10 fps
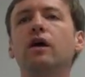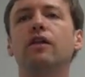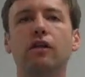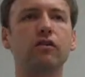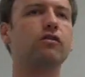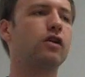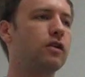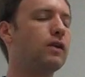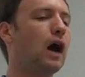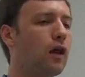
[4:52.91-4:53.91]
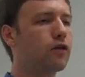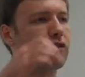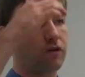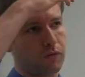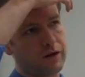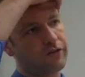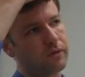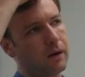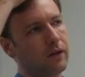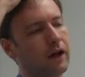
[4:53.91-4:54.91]
that there's going to be other situations
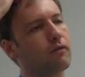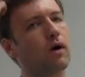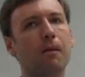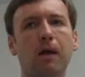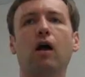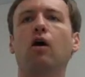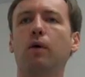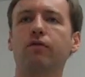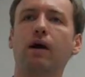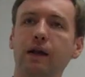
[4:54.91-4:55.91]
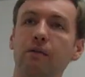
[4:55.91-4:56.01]
in my life where I'm not always right.